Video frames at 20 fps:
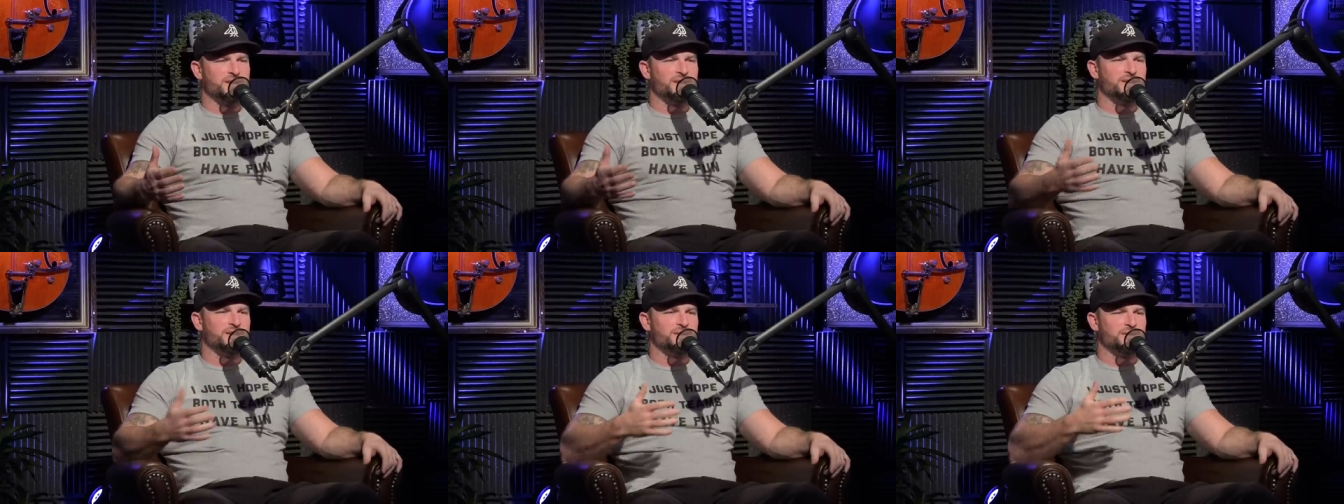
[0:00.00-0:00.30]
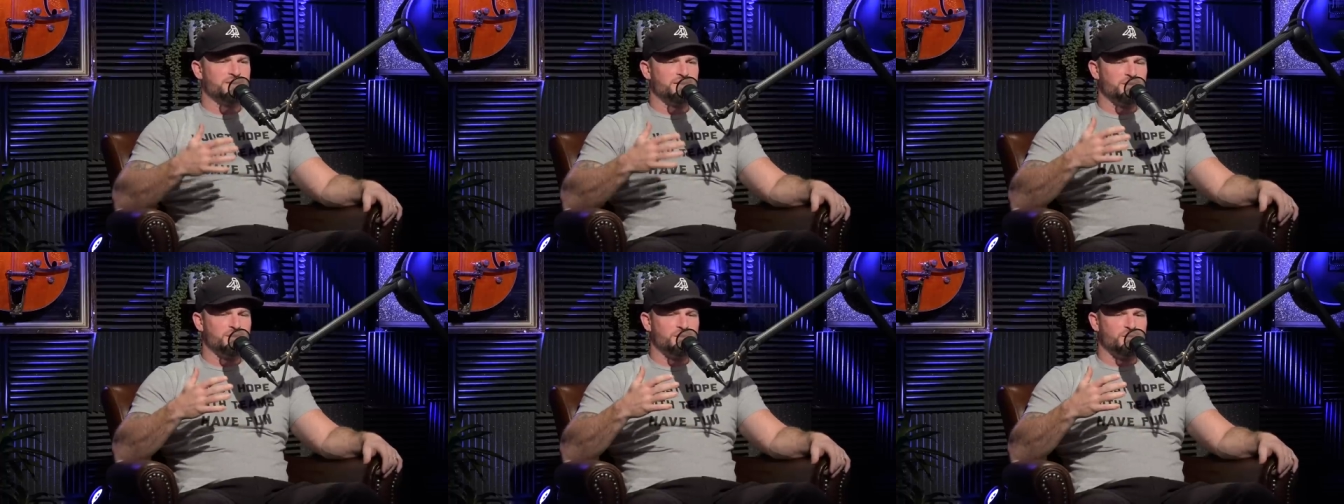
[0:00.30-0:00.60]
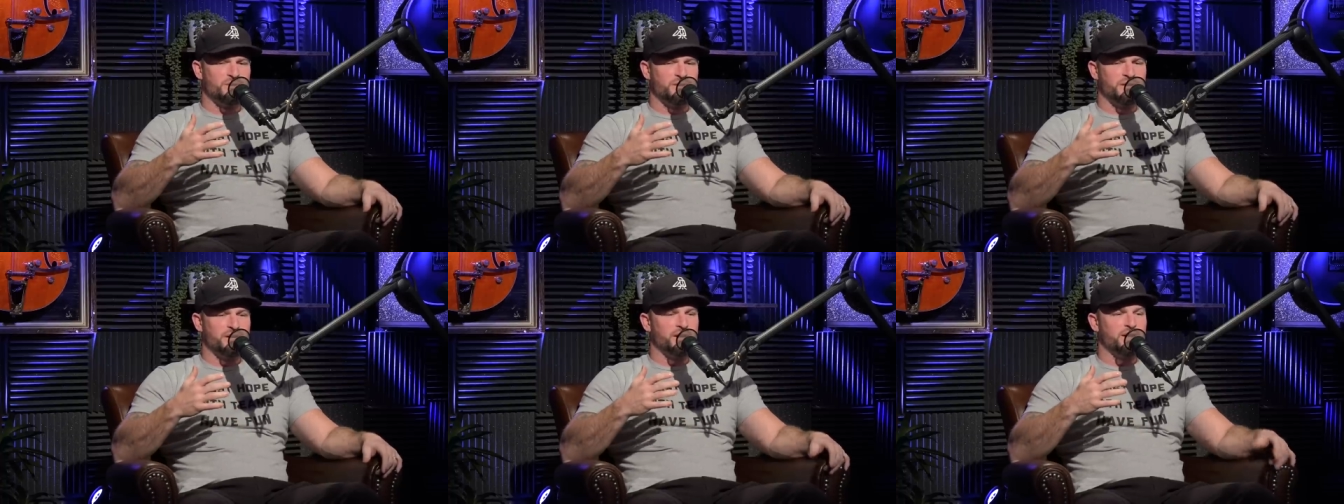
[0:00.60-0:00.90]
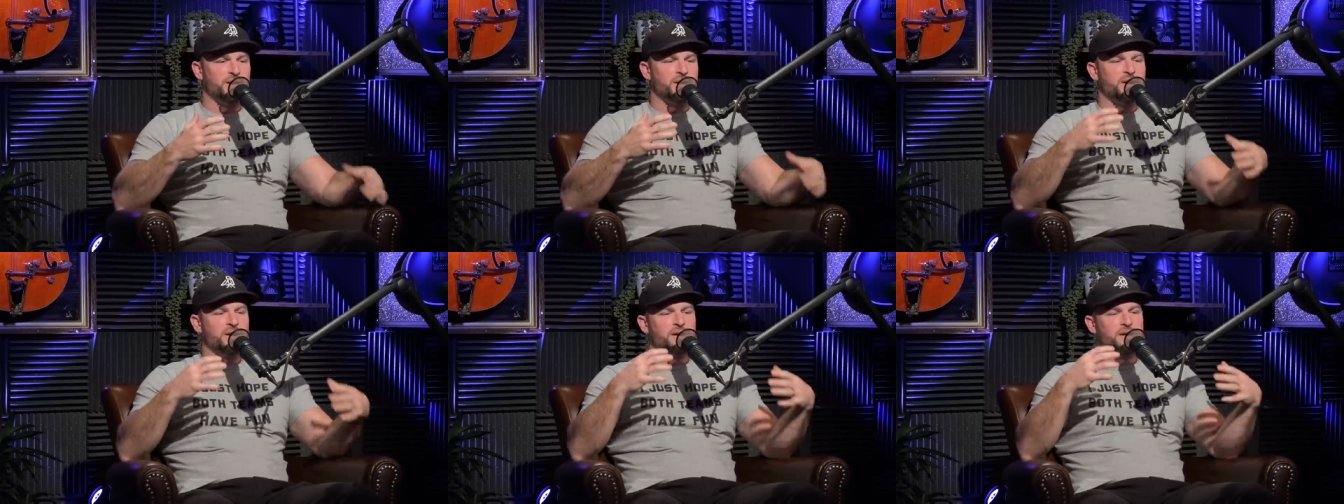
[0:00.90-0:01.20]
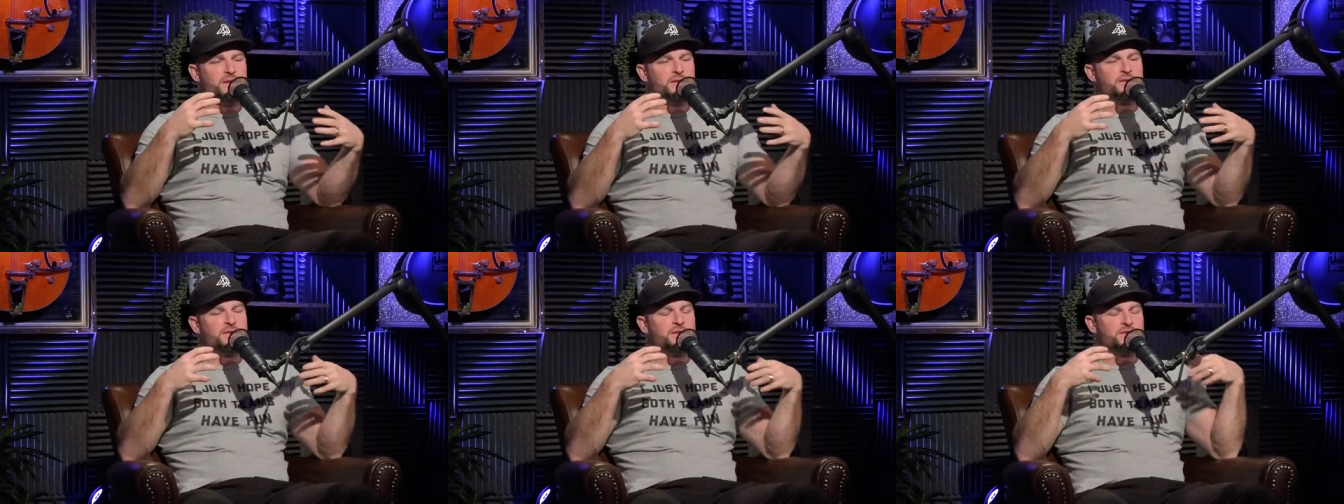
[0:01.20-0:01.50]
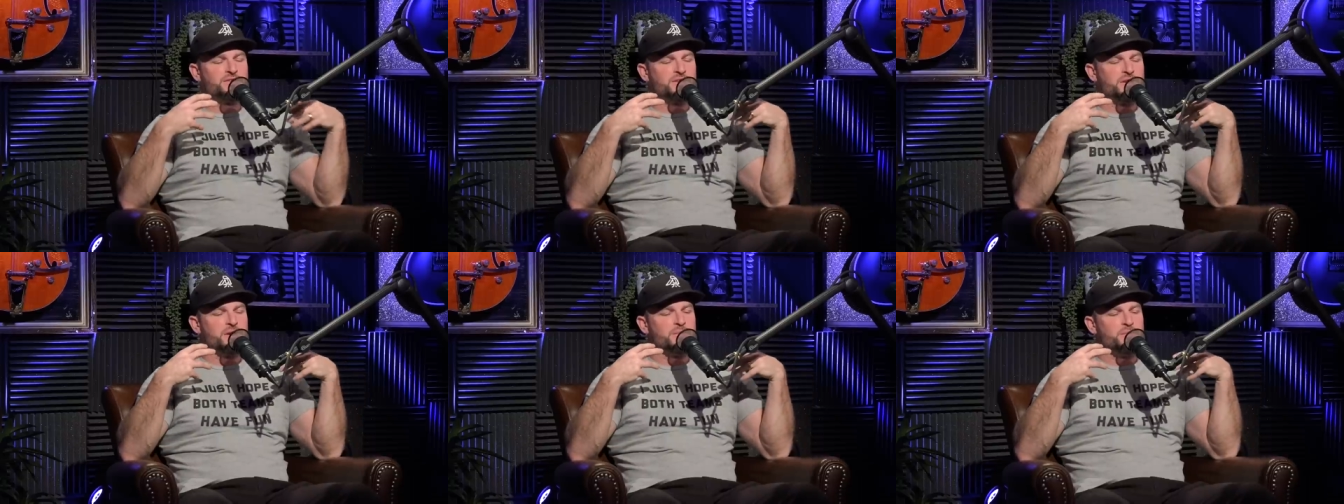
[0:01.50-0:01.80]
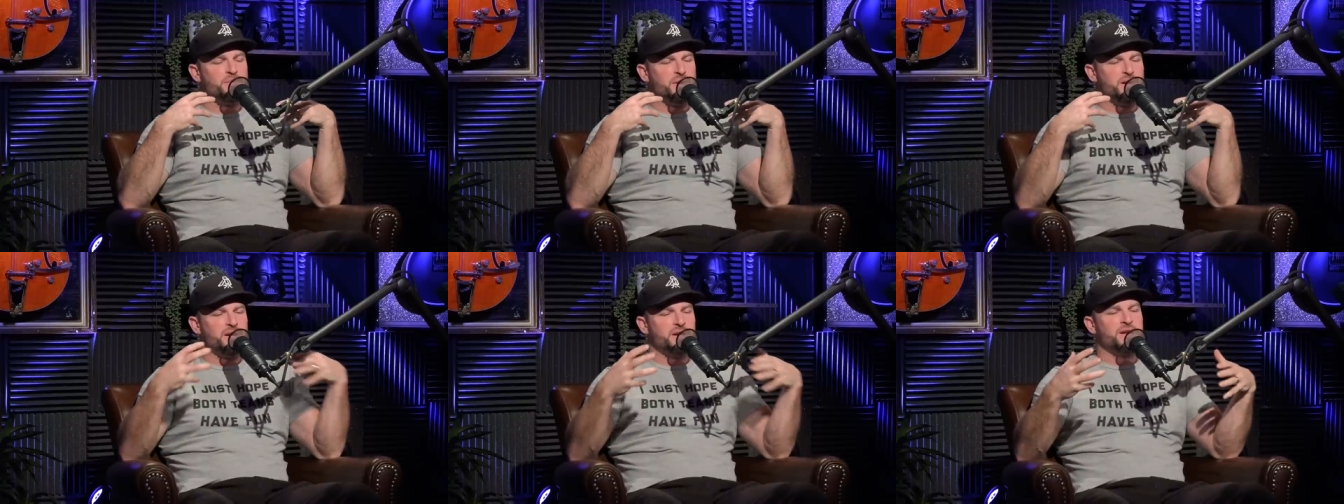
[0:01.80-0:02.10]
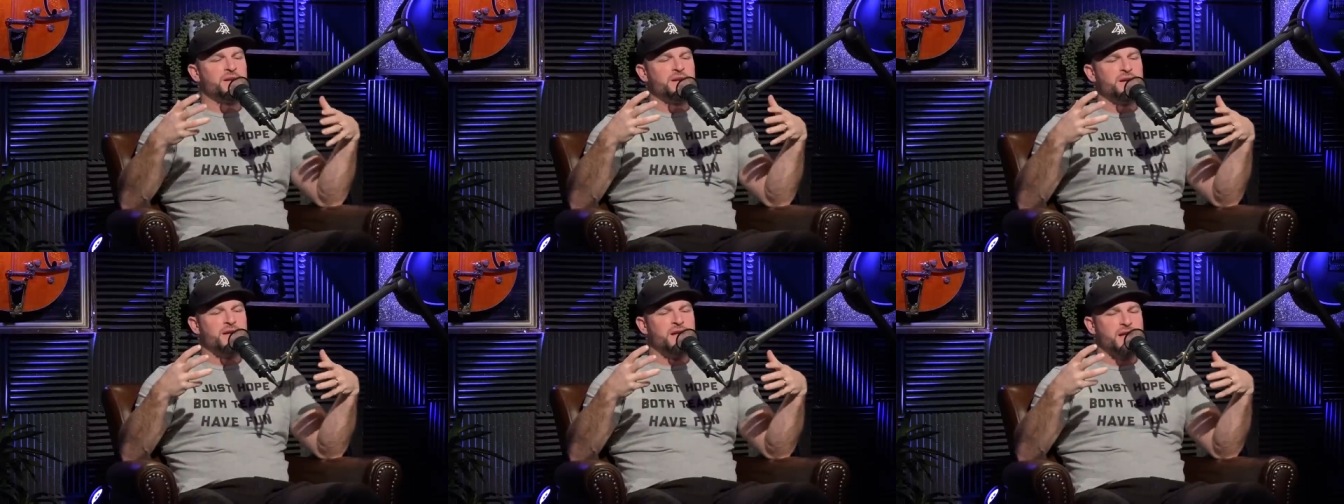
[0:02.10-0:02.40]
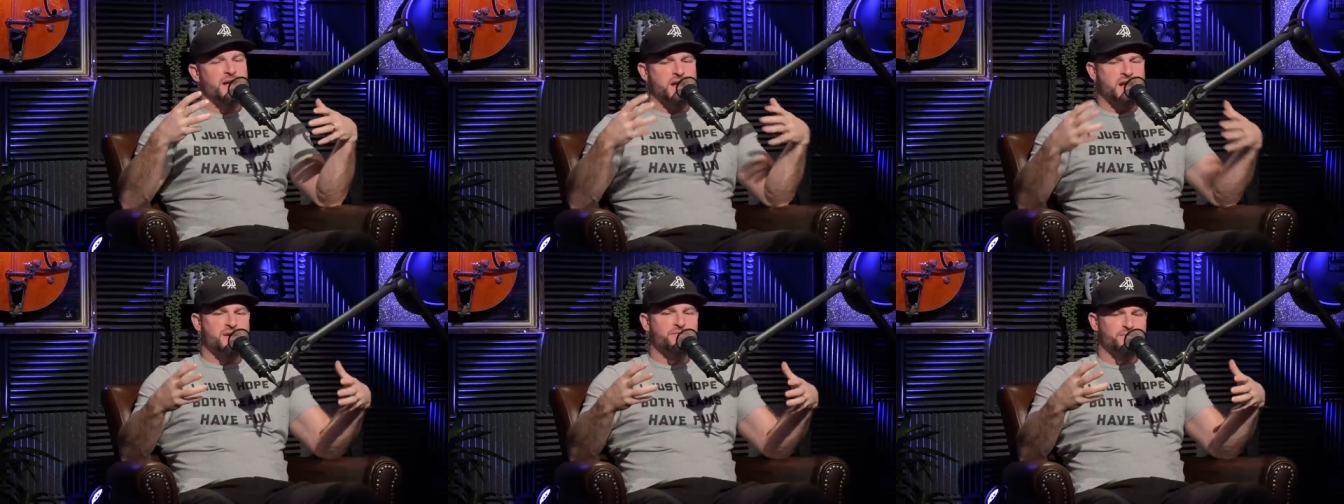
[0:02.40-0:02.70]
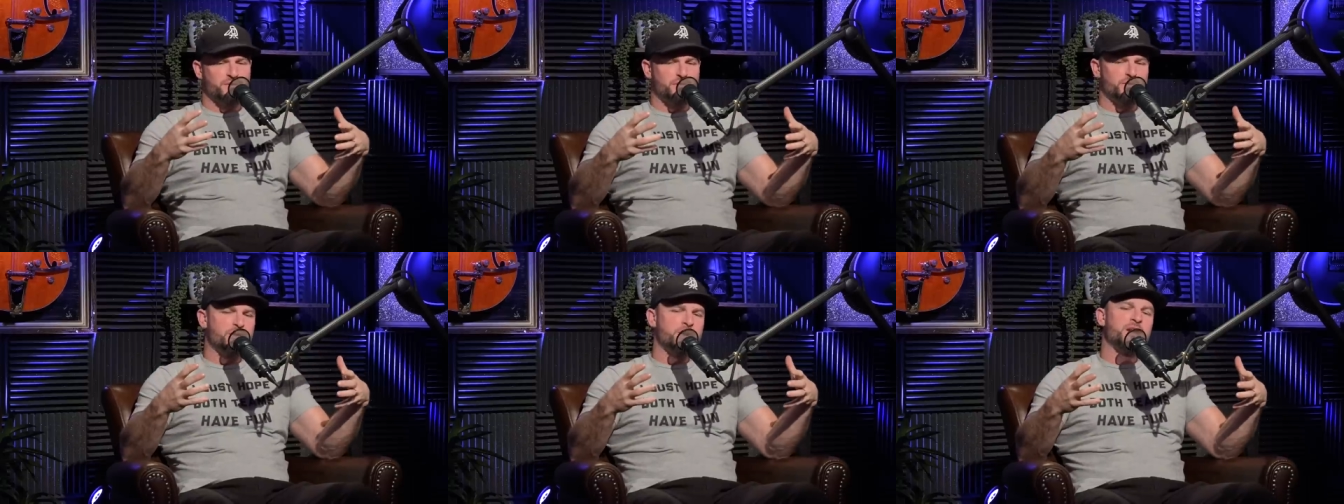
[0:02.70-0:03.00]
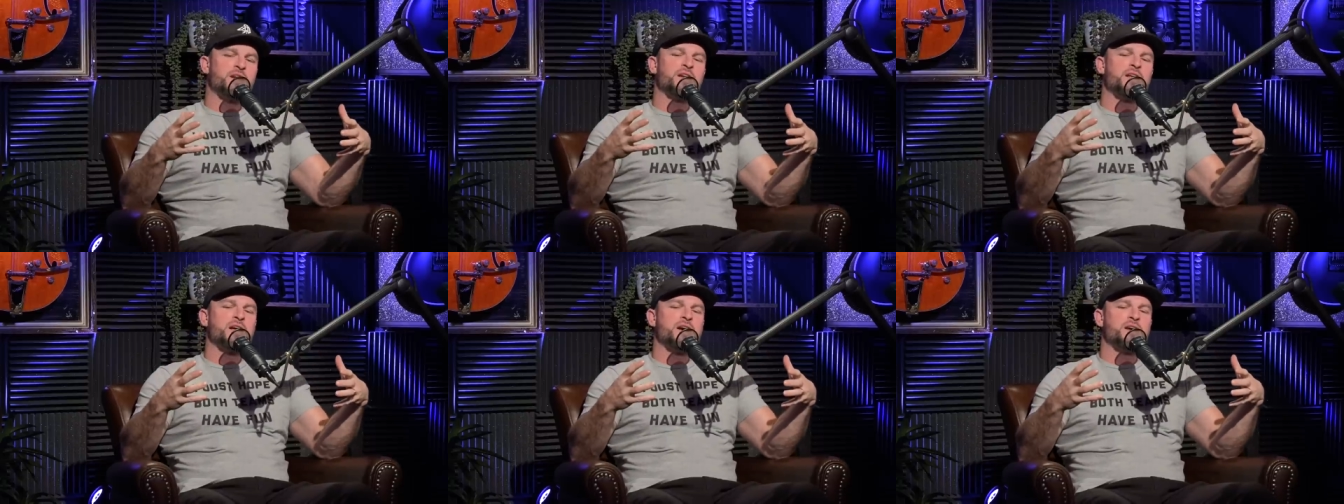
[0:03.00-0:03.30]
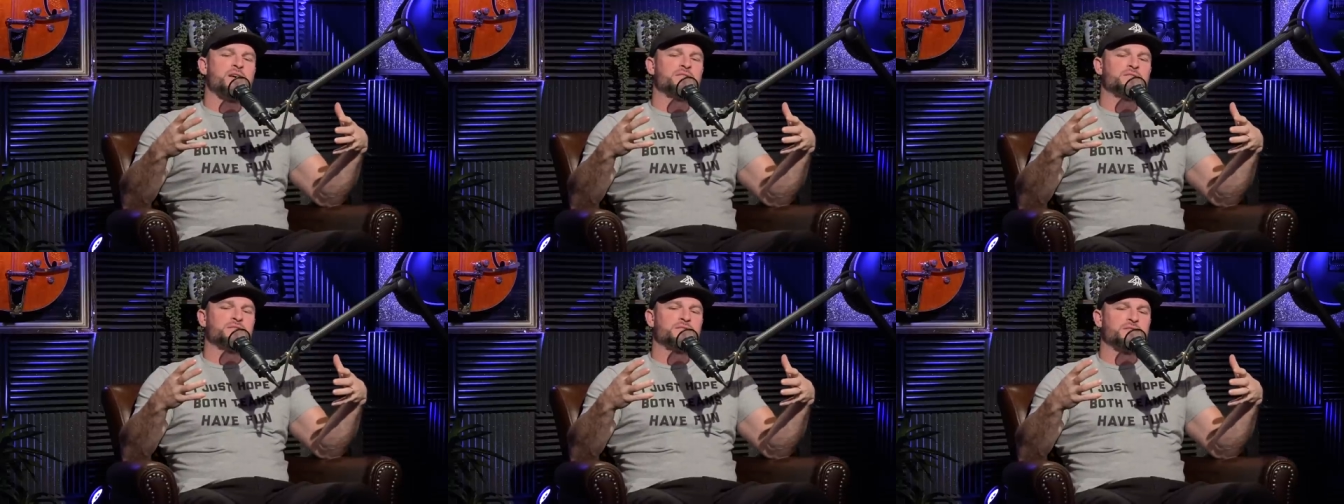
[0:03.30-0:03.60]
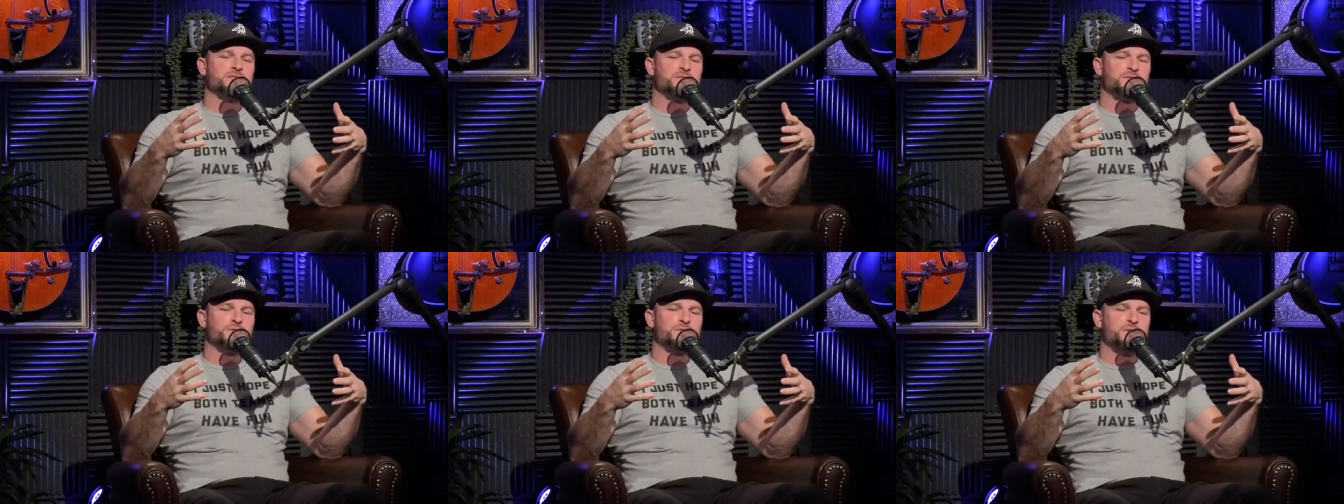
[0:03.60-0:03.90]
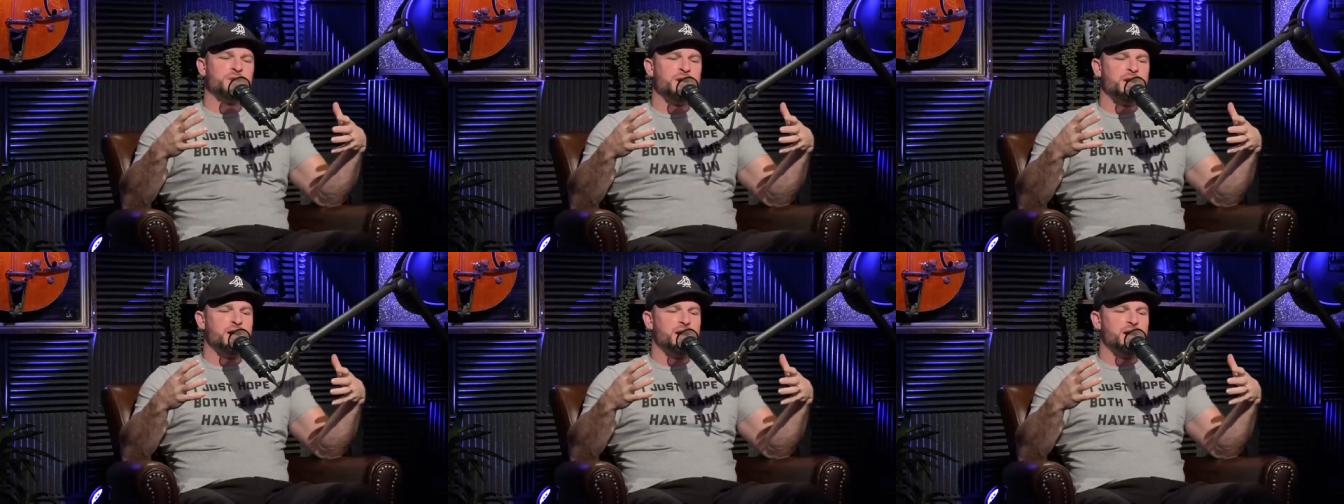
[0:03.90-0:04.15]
uh, you know, uh, there's a big effort right now to,